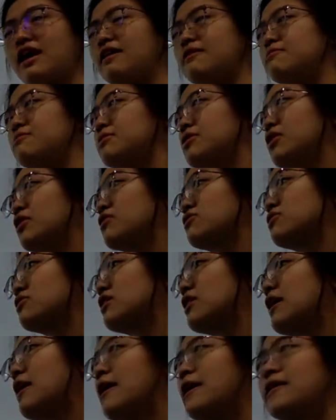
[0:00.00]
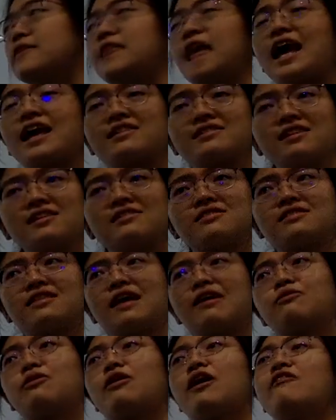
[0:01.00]
and because taxes
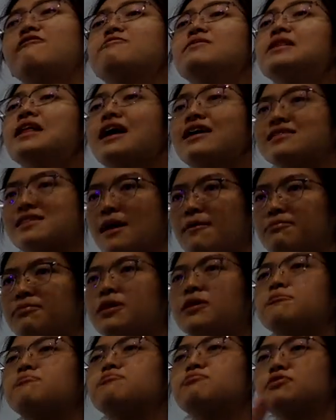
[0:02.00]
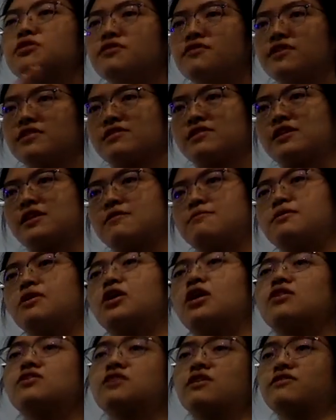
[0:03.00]
that have been exempted previously
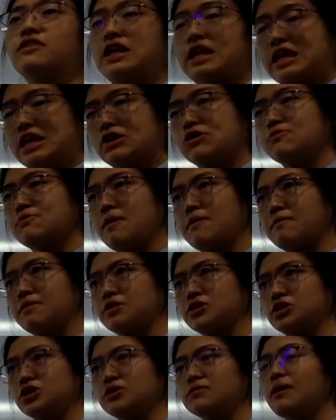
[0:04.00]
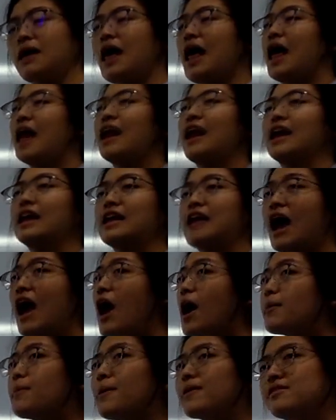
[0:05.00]
because of the EU membership, like the
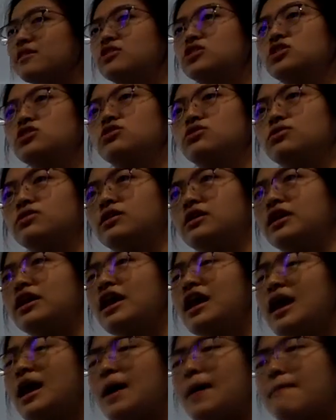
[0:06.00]
air passenger duty,